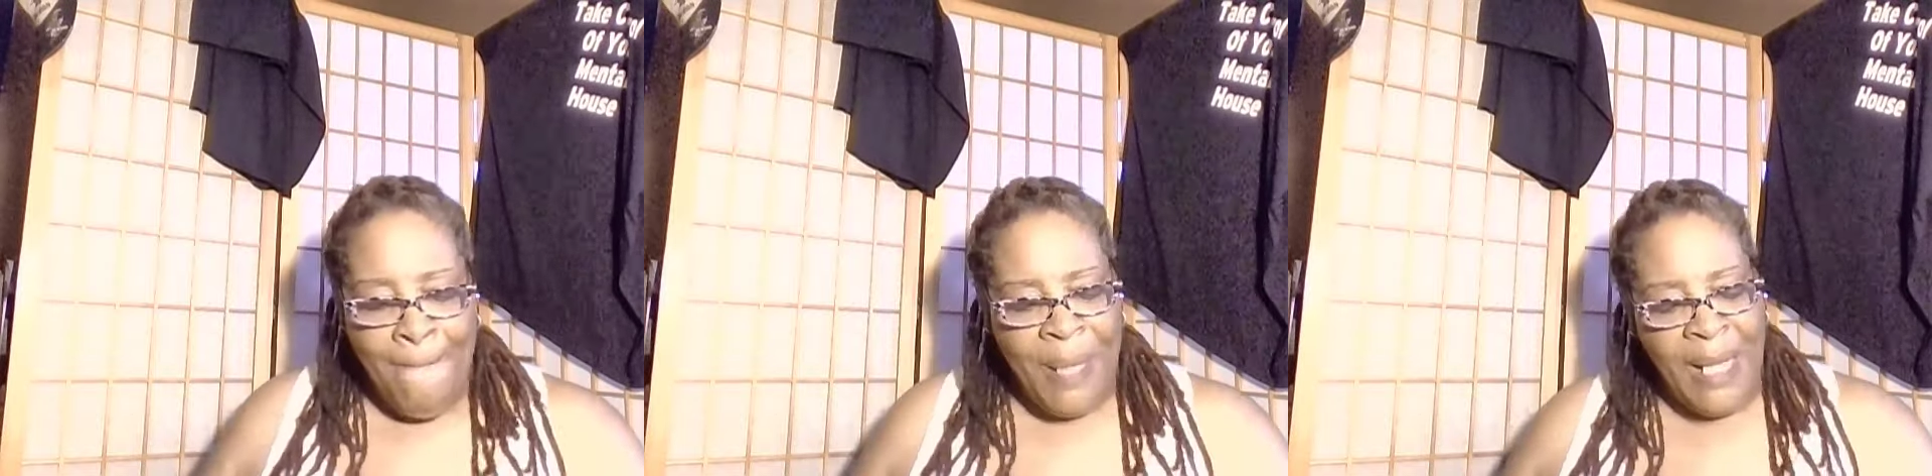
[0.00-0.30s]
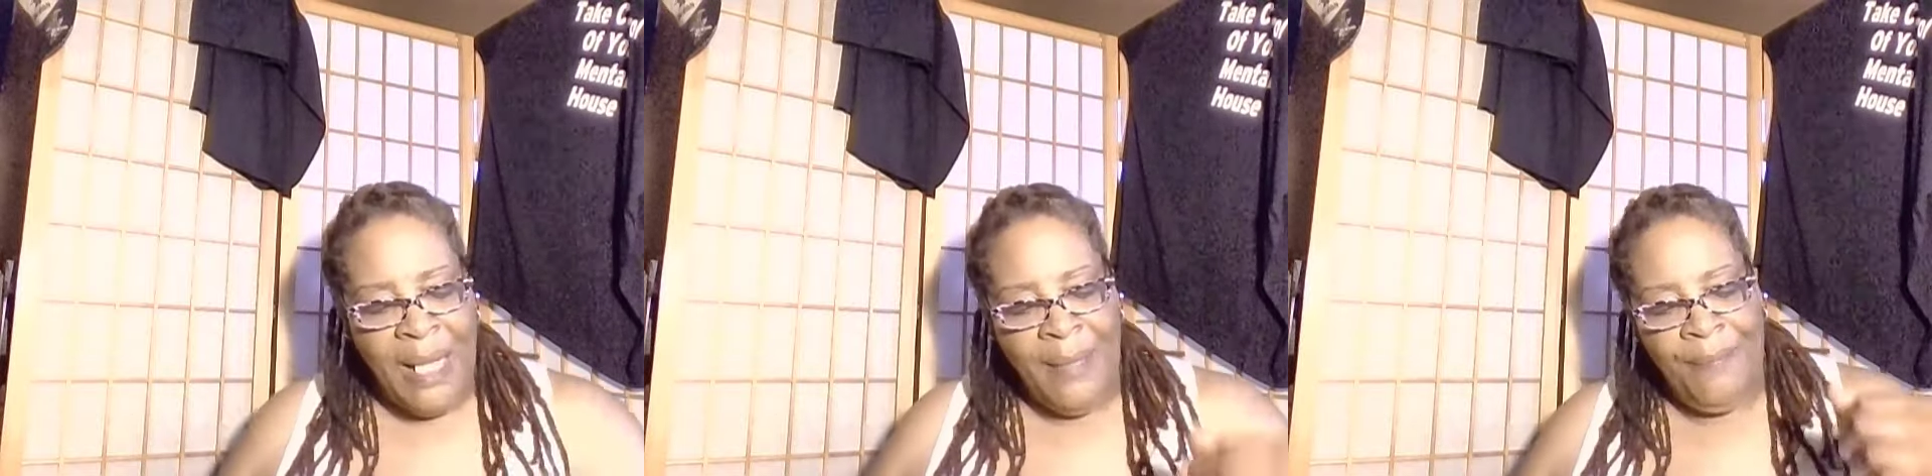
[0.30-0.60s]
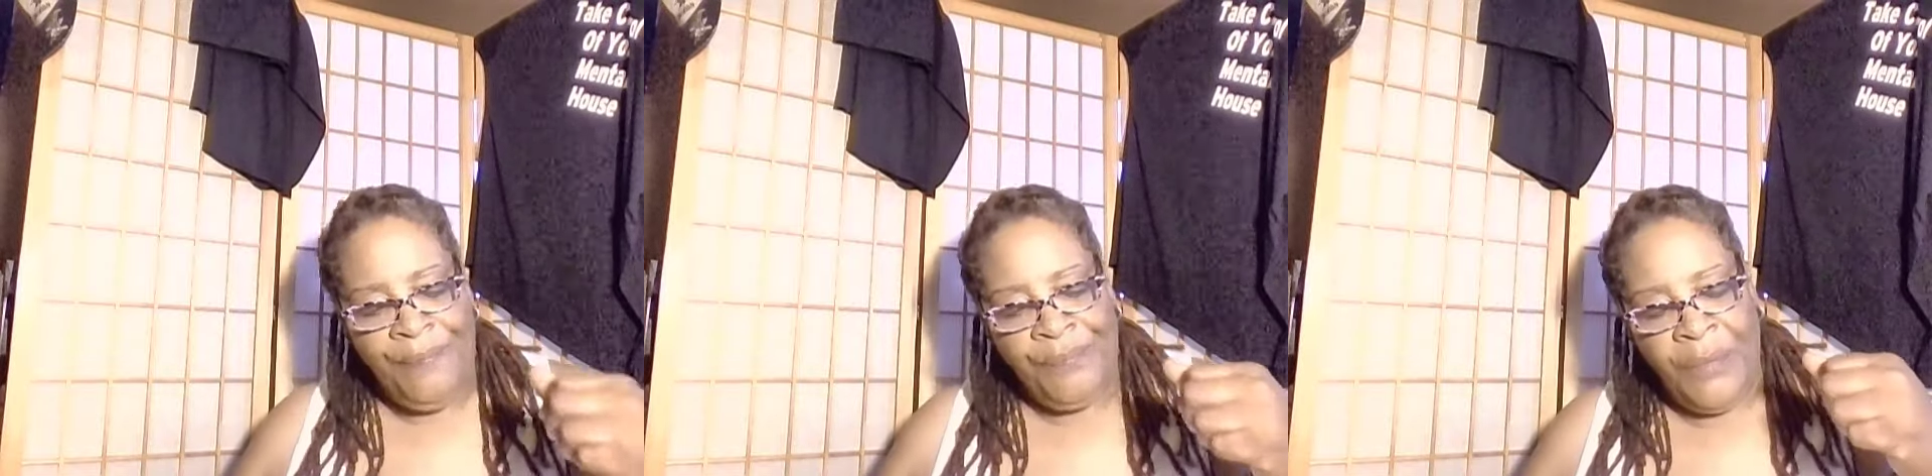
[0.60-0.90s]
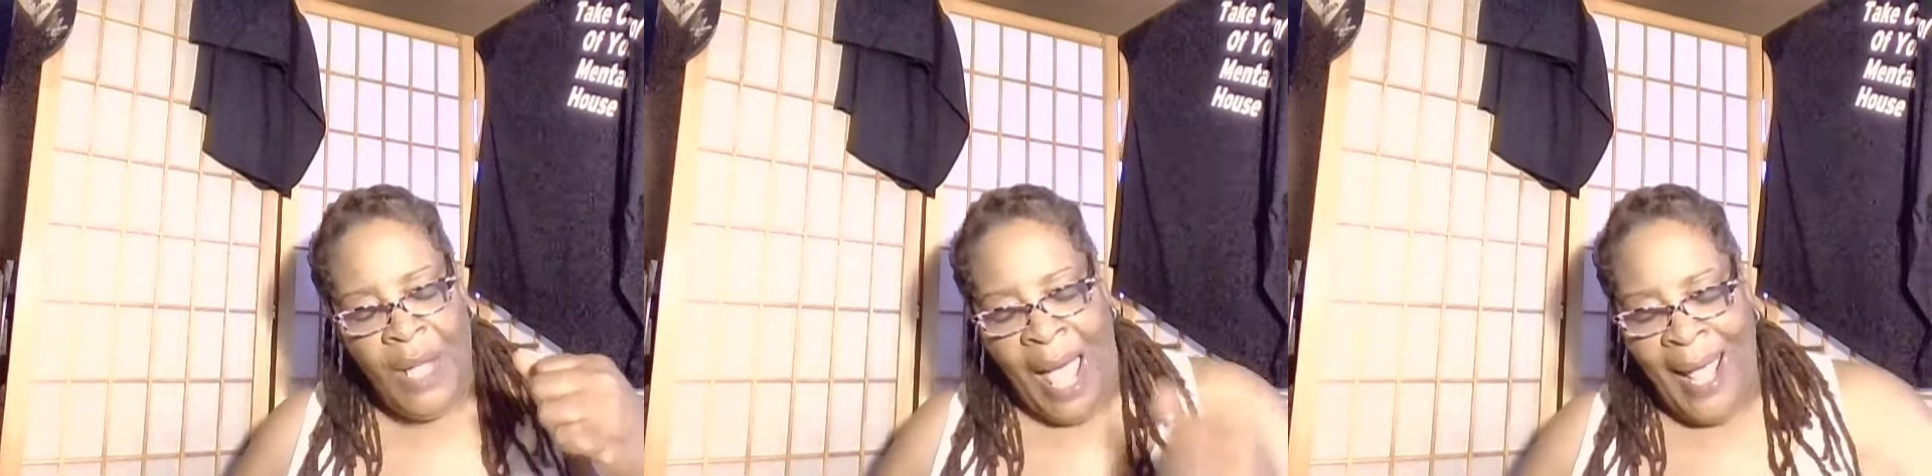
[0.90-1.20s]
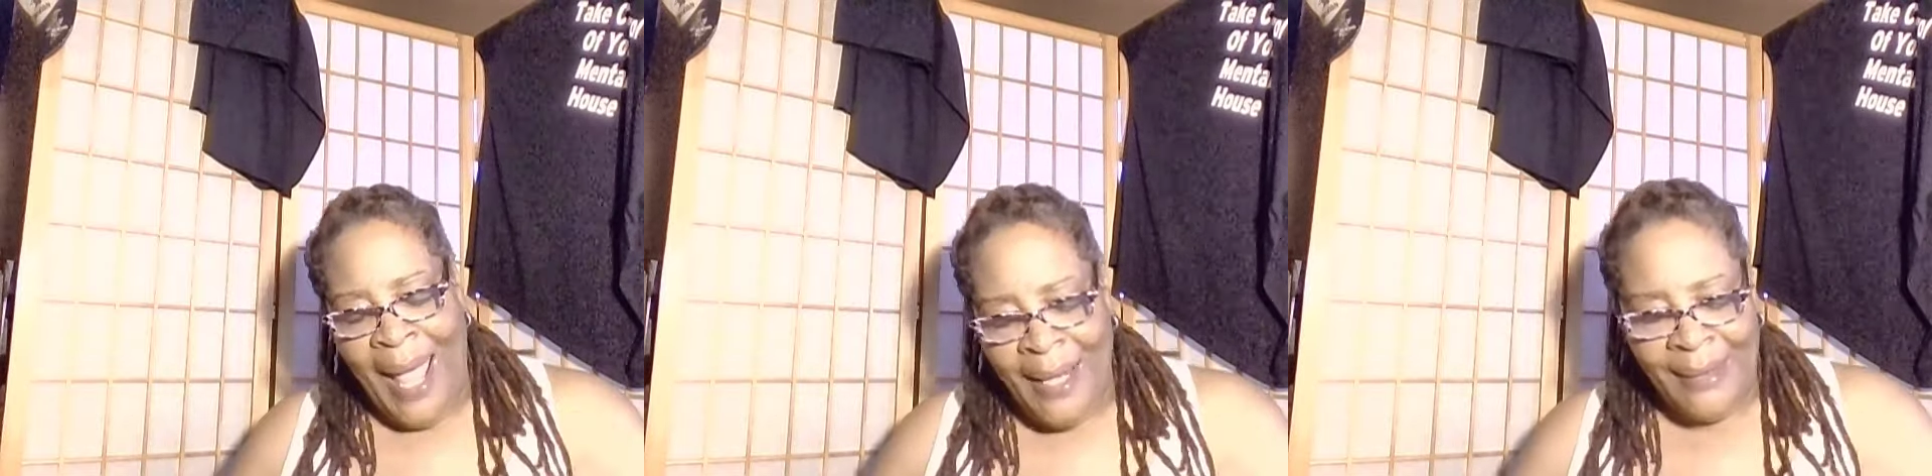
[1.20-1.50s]
But
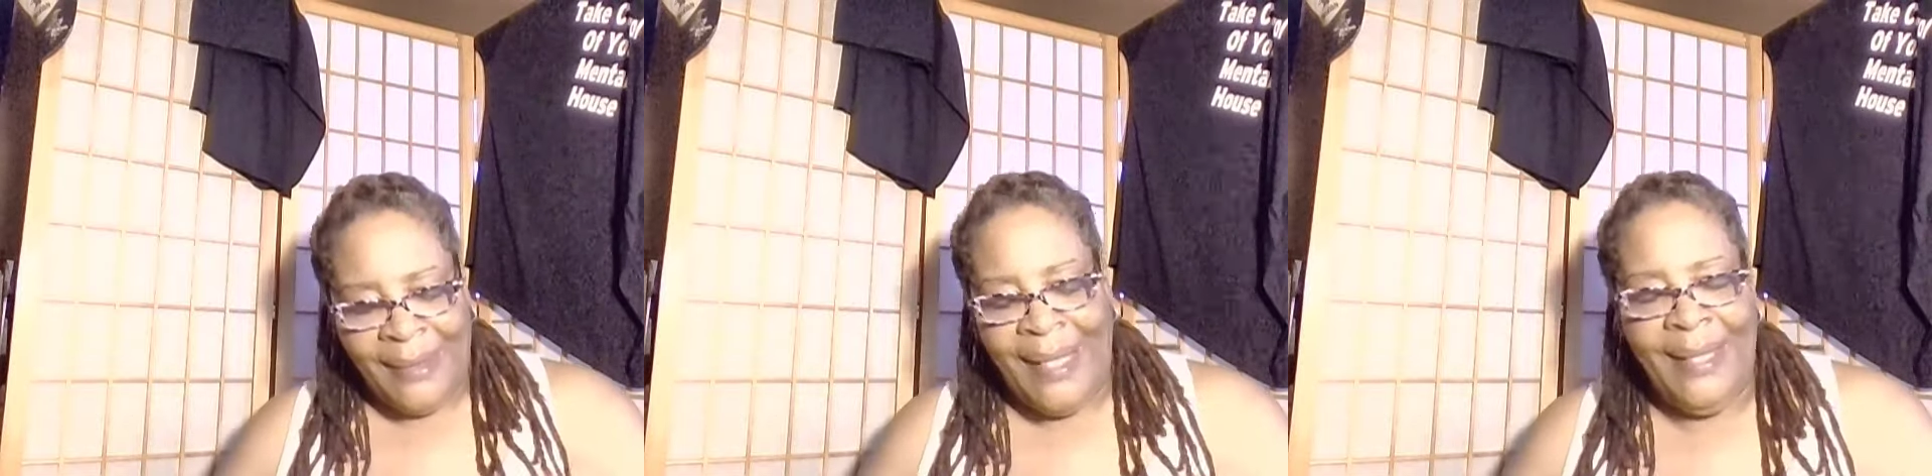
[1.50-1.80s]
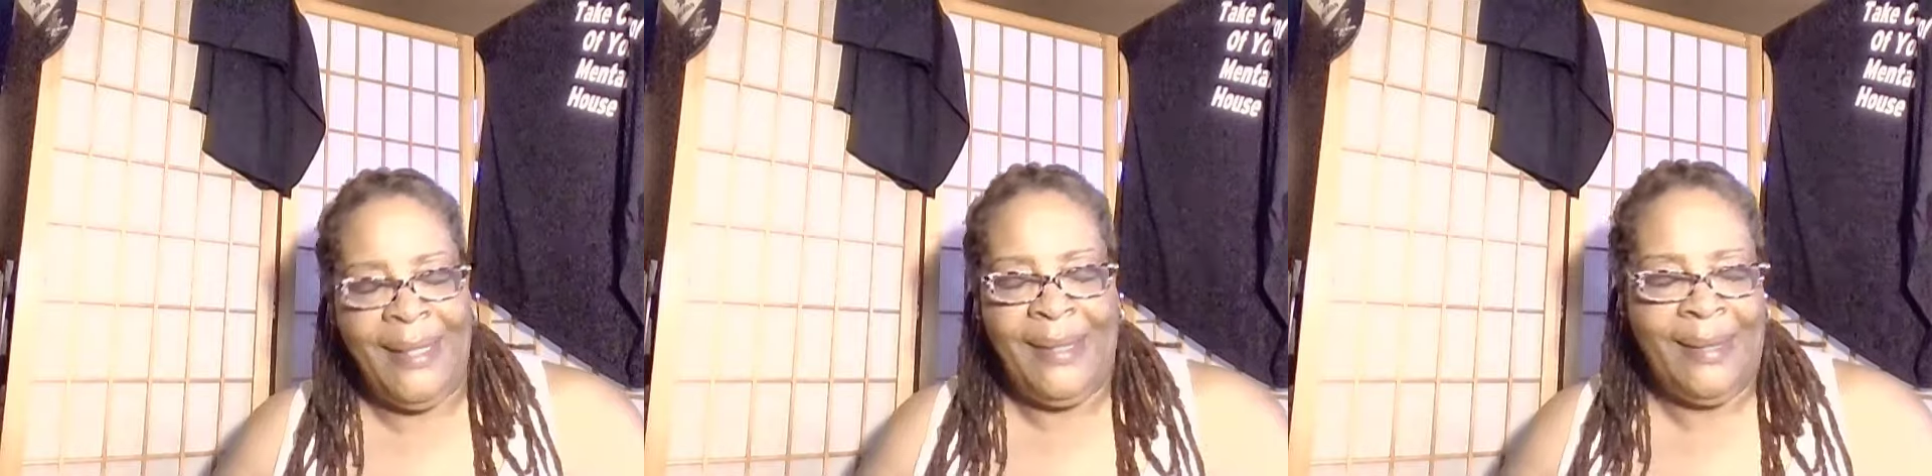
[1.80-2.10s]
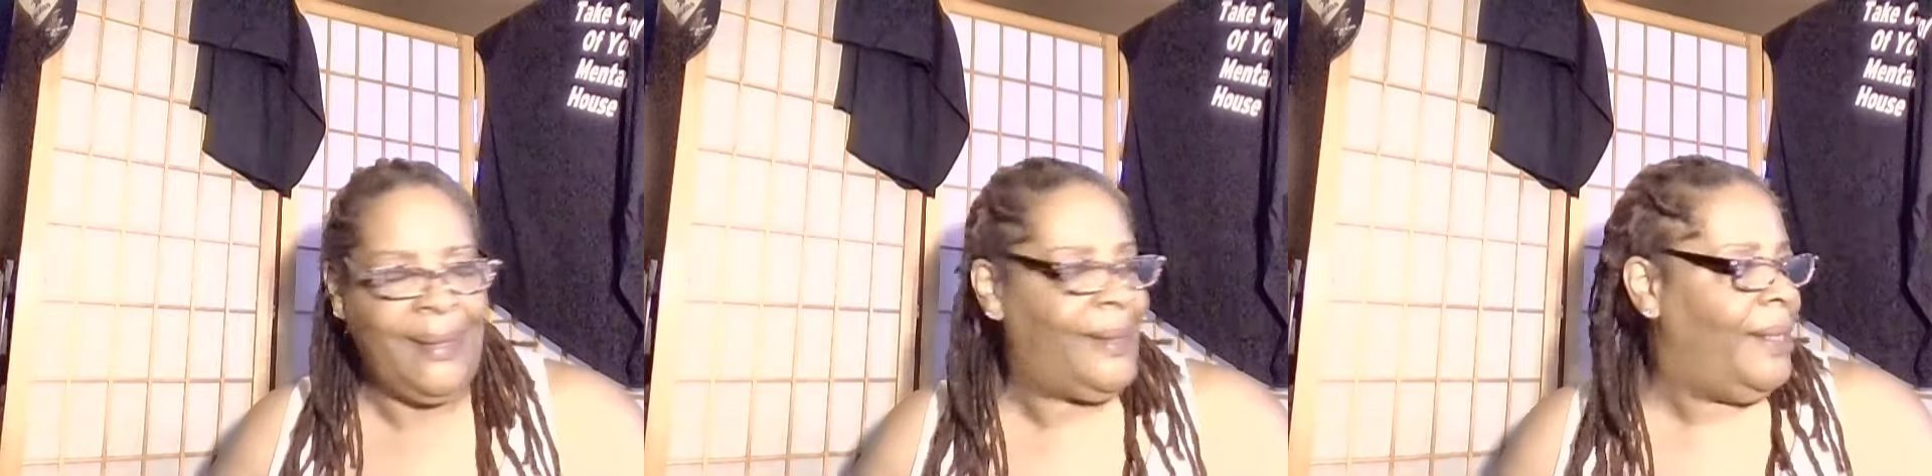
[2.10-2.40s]
I got to say this,